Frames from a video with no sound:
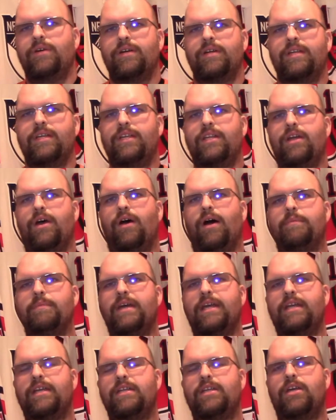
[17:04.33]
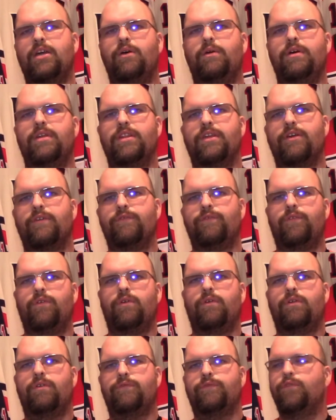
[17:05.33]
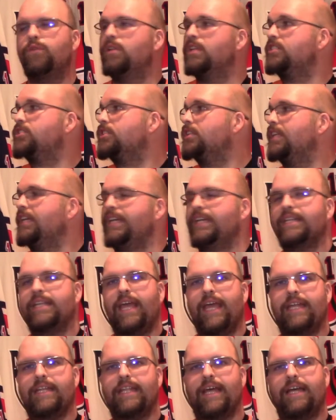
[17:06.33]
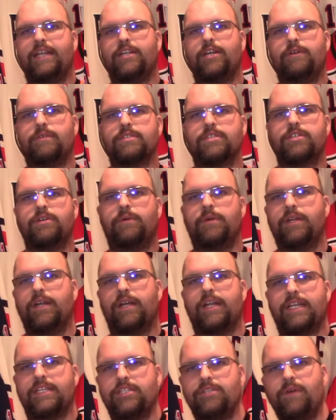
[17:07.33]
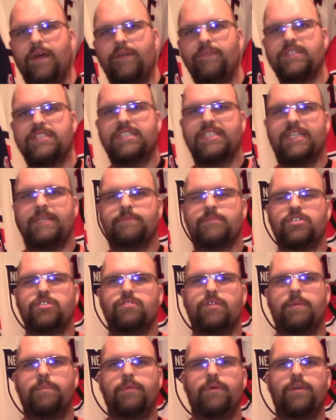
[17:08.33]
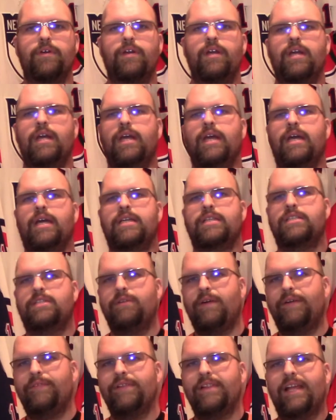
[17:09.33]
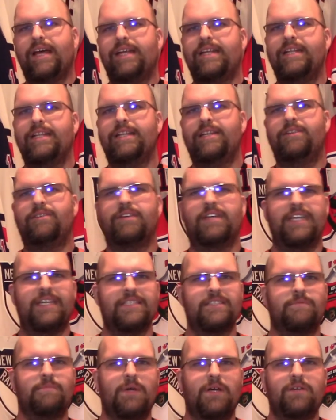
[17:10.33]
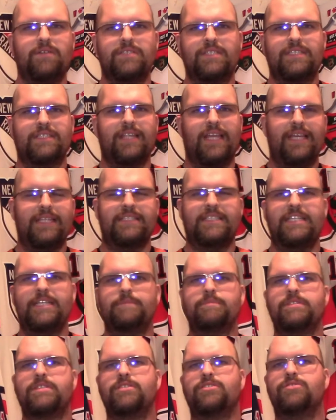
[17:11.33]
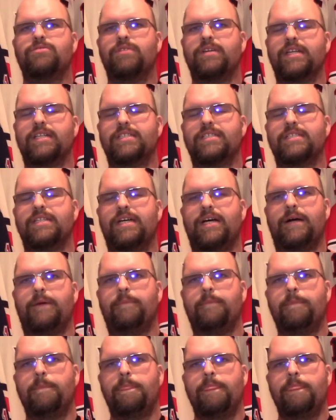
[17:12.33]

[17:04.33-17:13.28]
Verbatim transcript: You know, I'm not gonna go in there full foolishly and, and not know what's going on. I do have a seam stripper do have a lot of little gizmos and, and tips and tricks um,